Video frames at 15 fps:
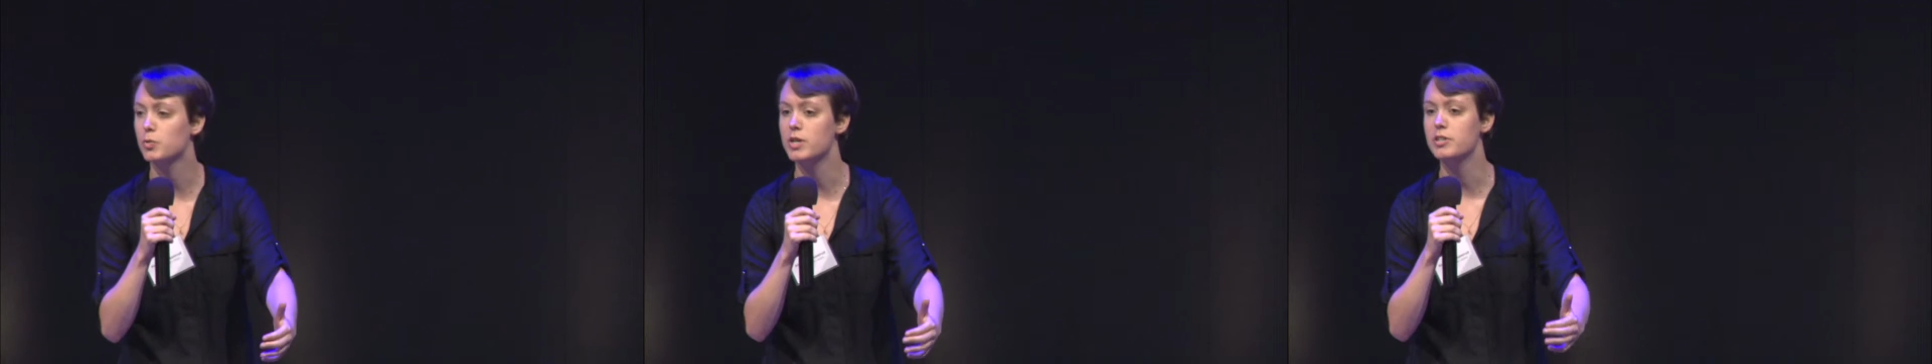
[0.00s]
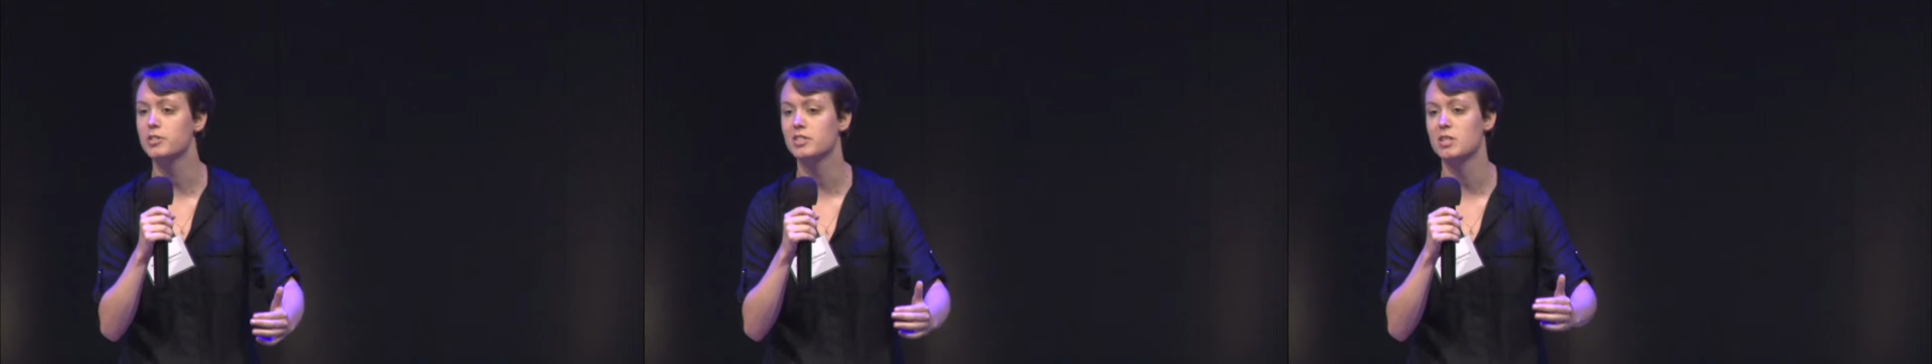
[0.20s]

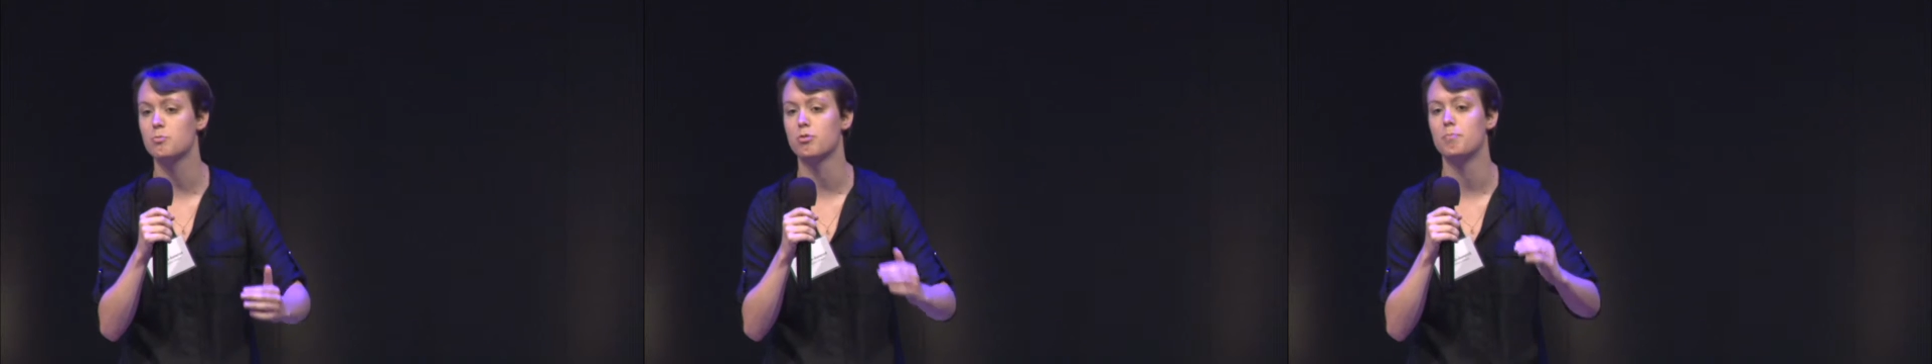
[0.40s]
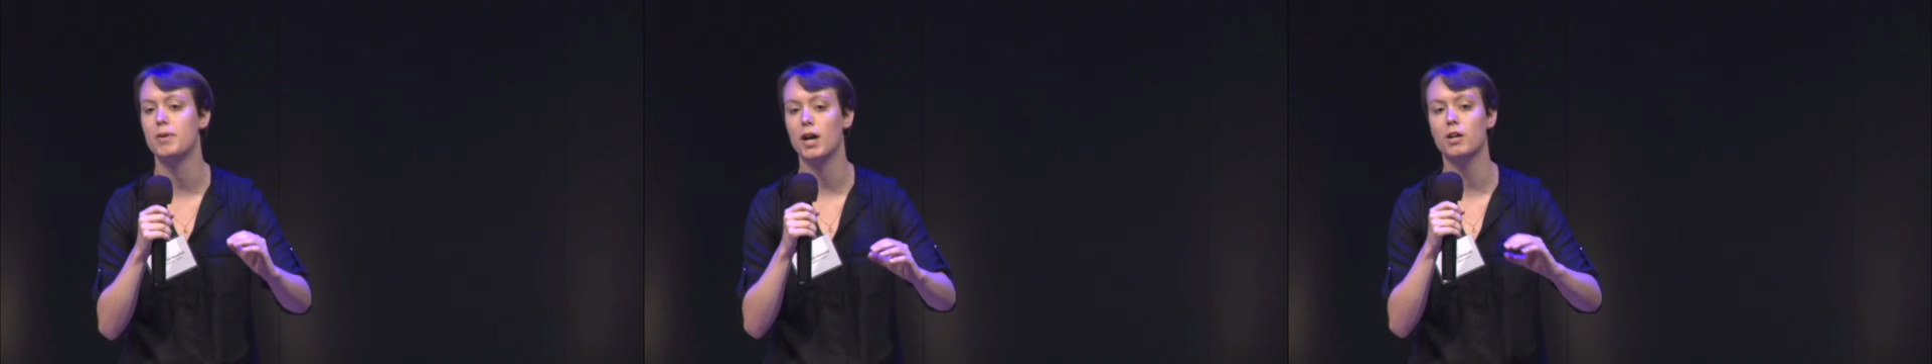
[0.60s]
risks that
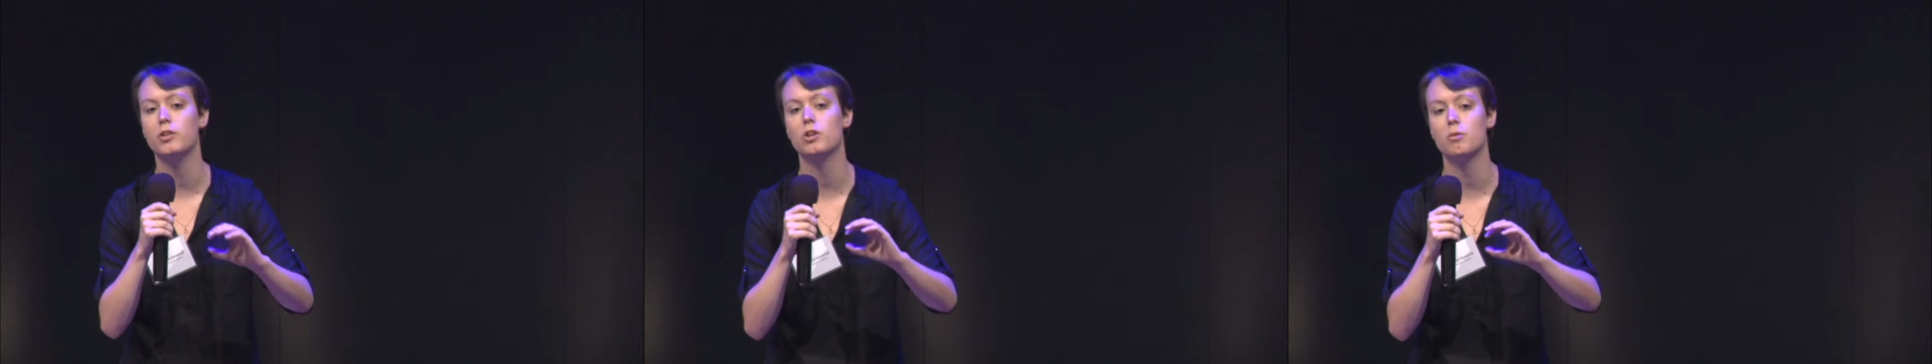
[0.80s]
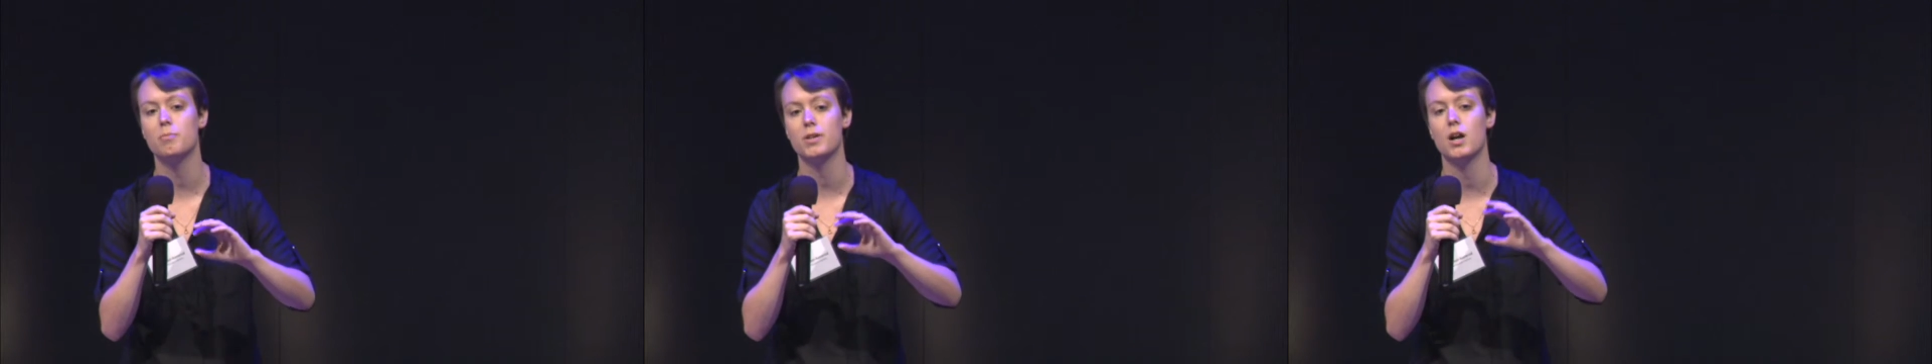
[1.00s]
propelled
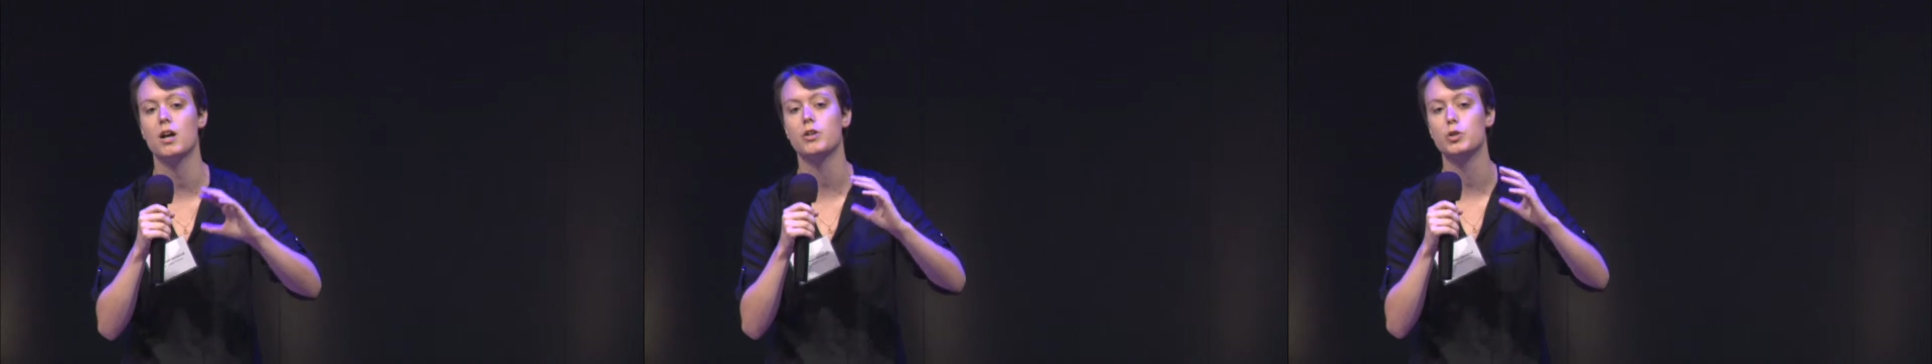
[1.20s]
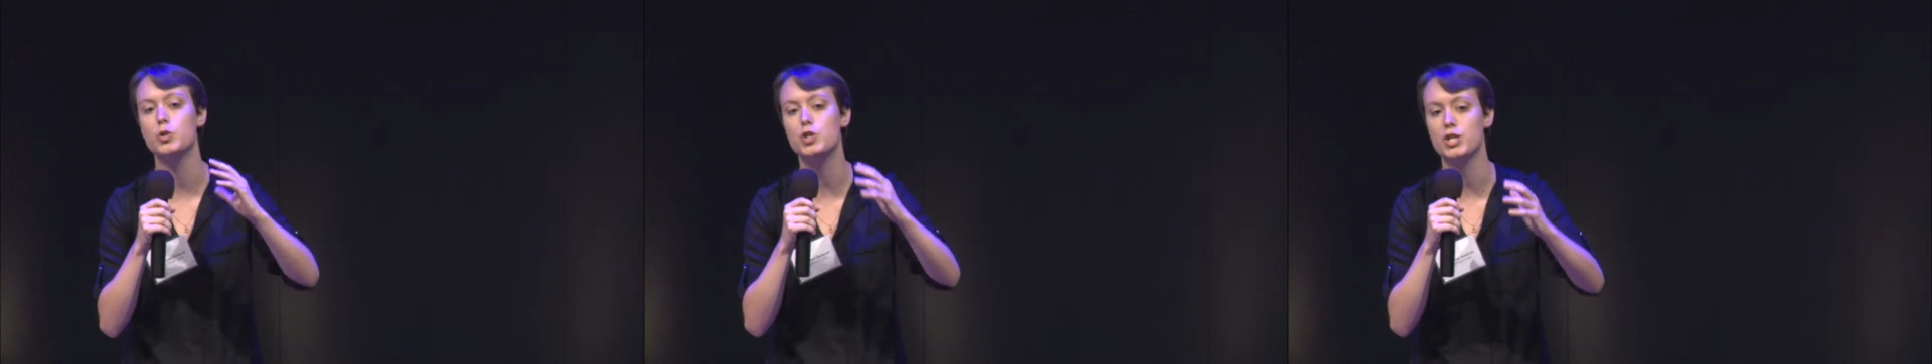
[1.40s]
her
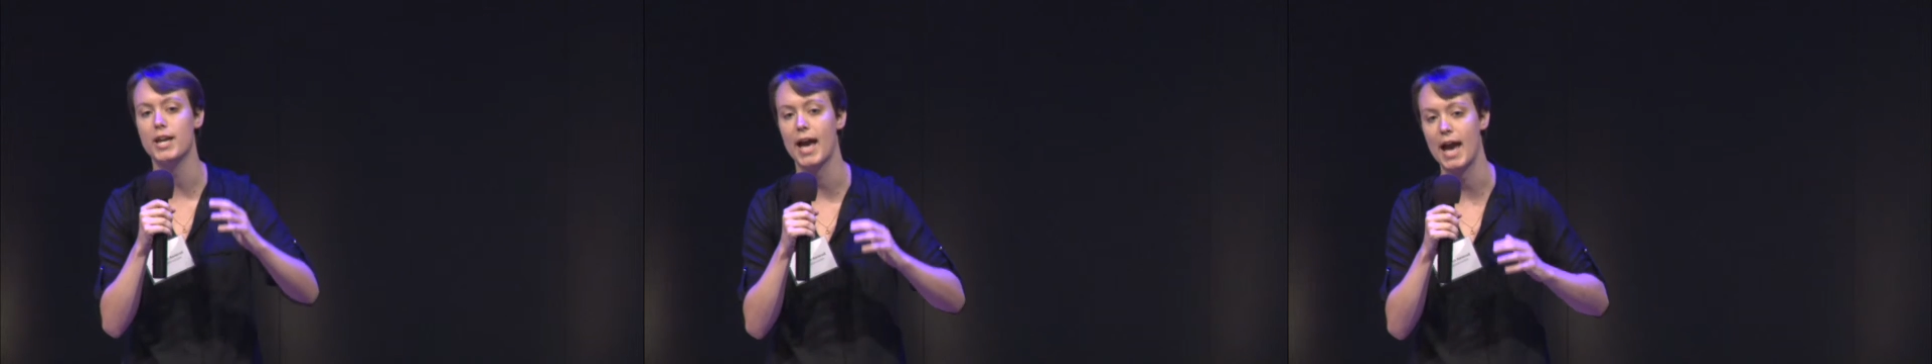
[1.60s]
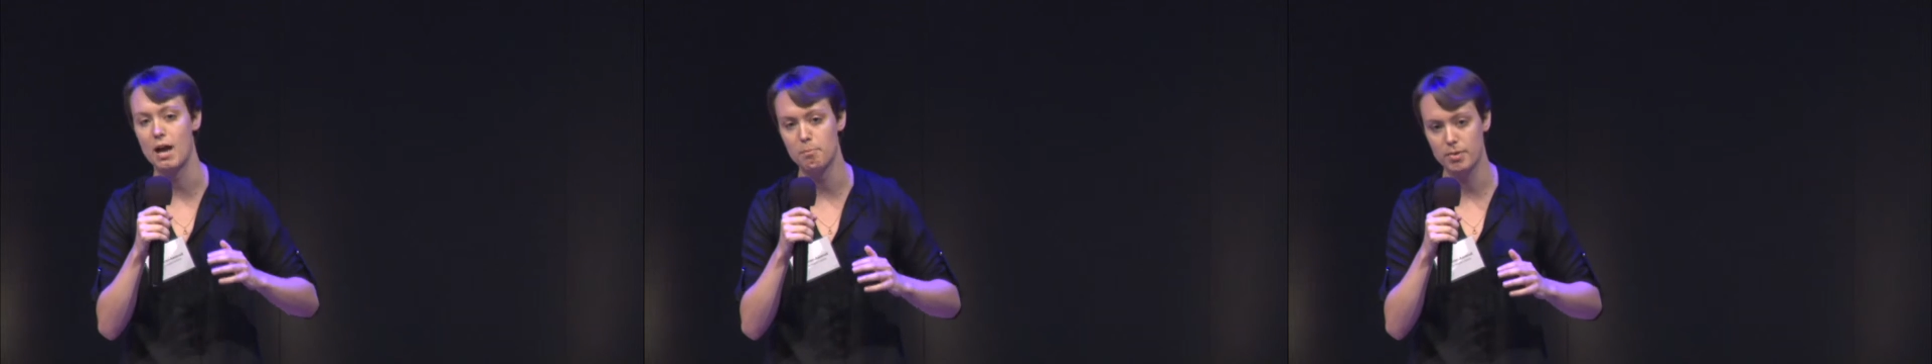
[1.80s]
beyond who she
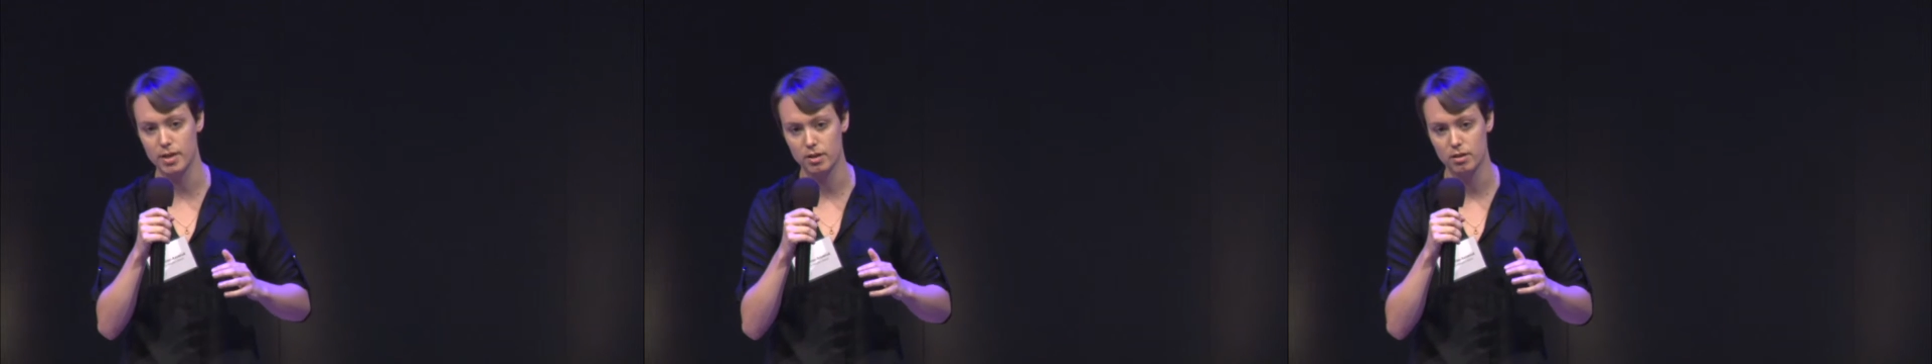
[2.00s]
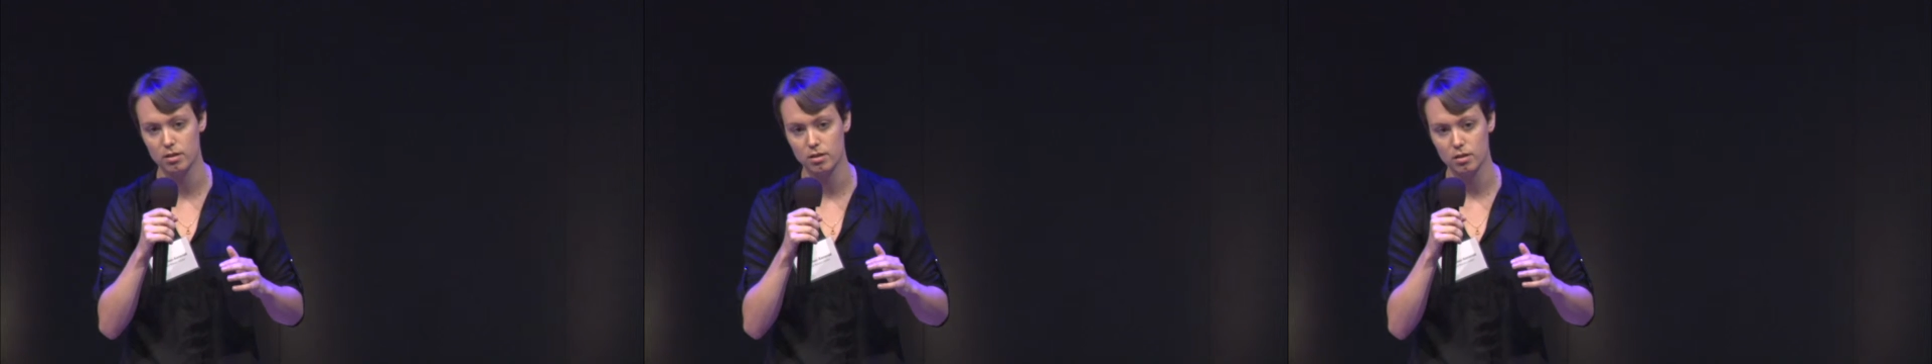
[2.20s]
had
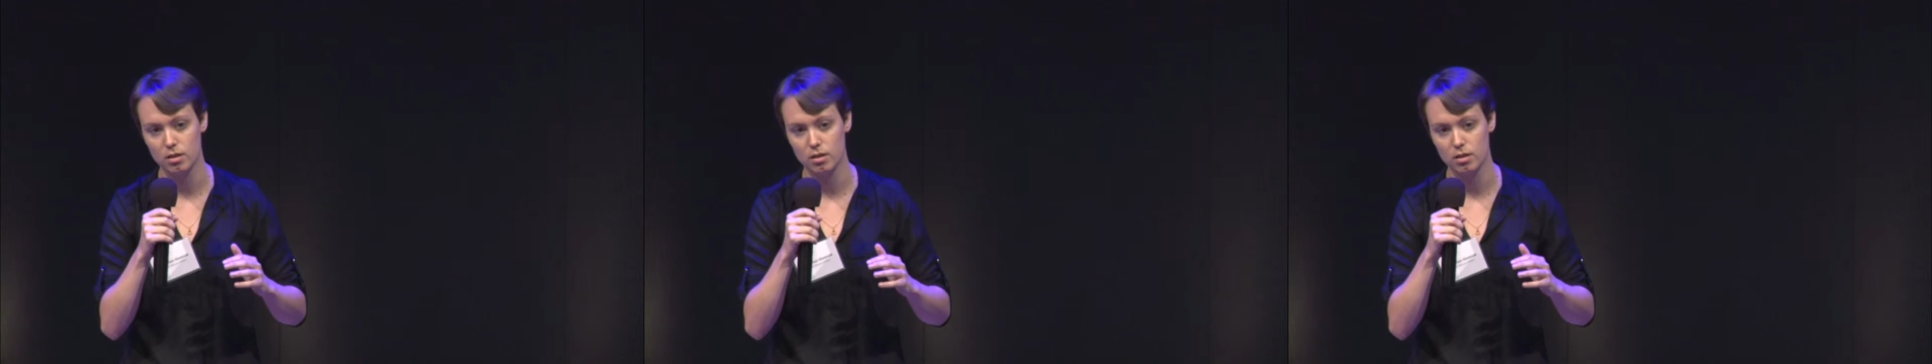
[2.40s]
been,